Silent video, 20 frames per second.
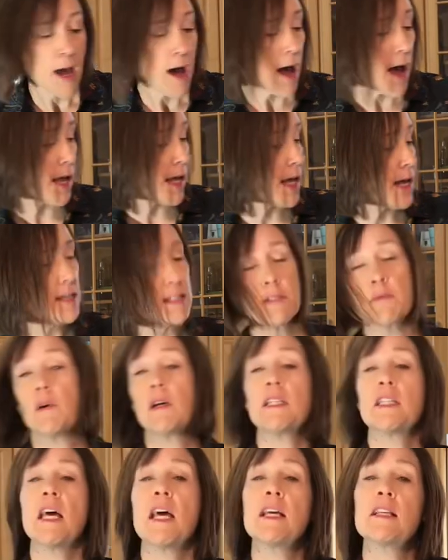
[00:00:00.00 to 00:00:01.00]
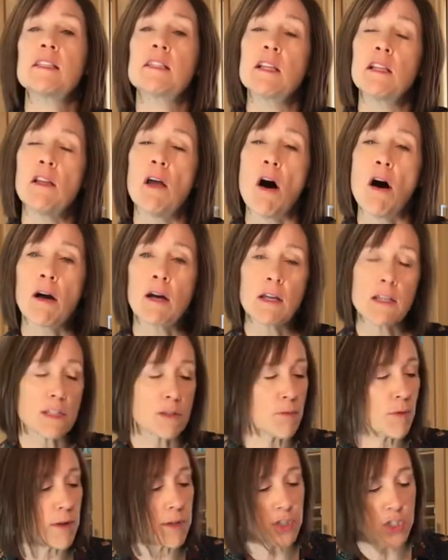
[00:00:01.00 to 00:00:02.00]
I guess what takes the longest
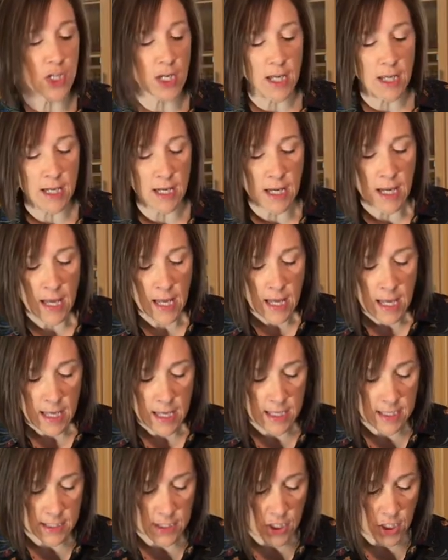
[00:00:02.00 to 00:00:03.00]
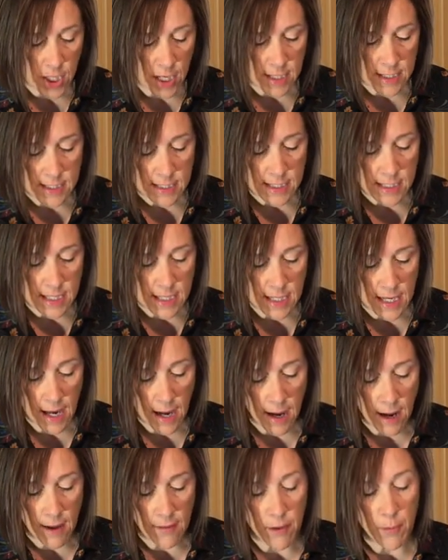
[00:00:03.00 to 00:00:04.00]
with chicken is just
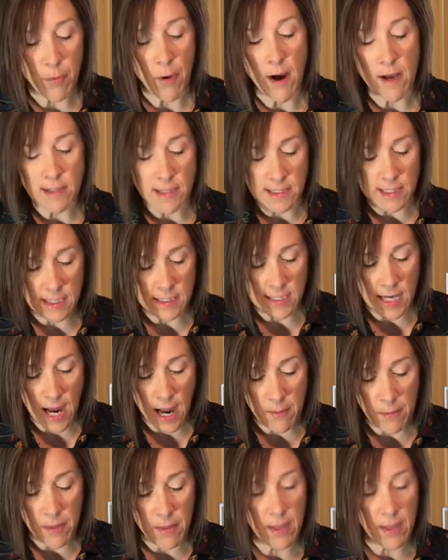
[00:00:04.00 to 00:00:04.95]
the processing time in the